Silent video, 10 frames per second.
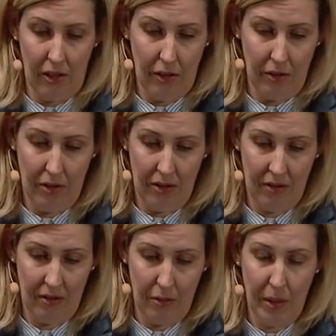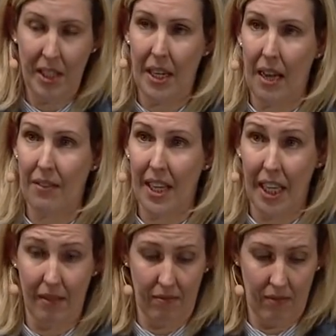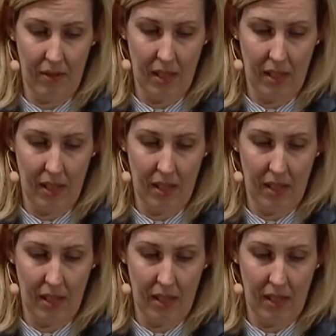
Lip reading: to lose. We didn't have any.